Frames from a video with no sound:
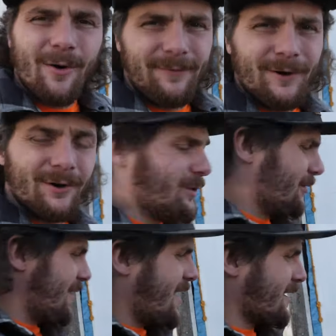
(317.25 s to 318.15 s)
if you don't know what
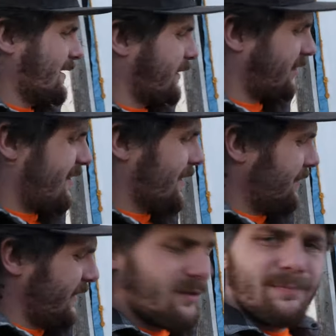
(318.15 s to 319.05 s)
rock lights are,
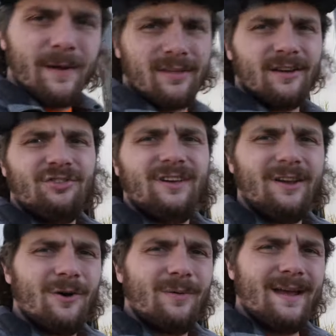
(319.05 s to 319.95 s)
these essentially
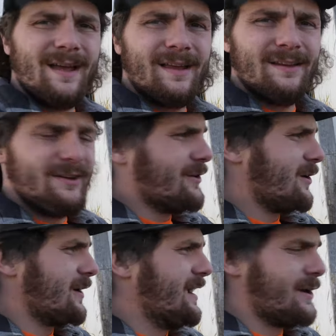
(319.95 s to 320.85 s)
go in
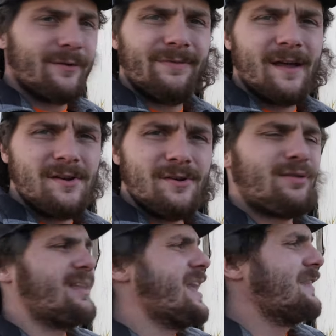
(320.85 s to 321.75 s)
your inner
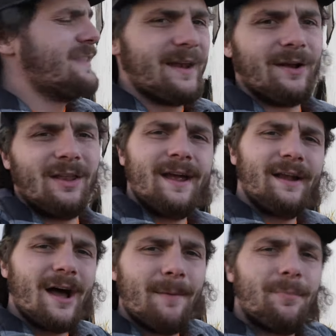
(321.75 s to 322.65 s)
fenders and then light
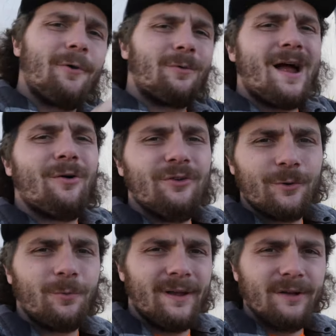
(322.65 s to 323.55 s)
up around your
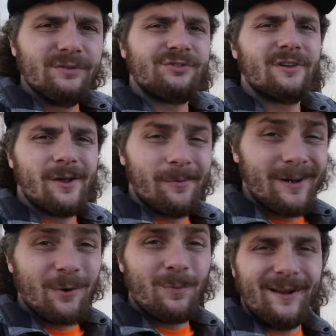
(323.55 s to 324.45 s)
wheels so that when
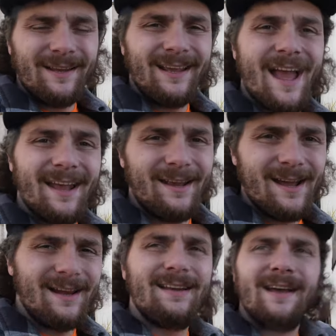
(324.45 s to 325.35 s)
you're wheeling at
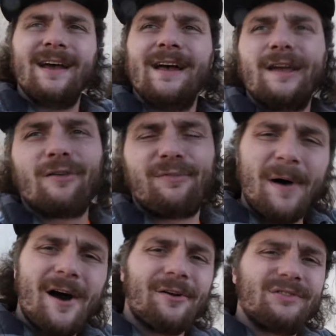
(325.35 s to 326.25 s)
night, your
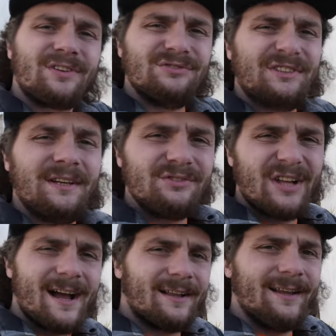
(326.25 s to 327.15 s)
spotters can see
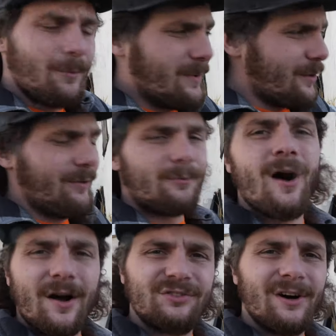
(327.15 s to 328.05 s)
exactly where the
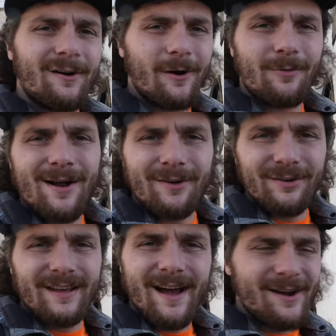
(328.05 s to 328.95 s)
rocks are around your
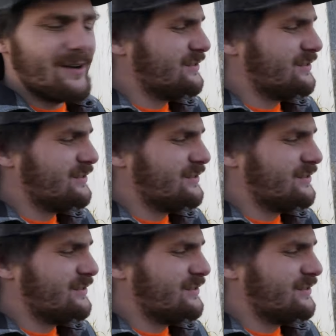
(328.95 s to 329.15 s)
tires.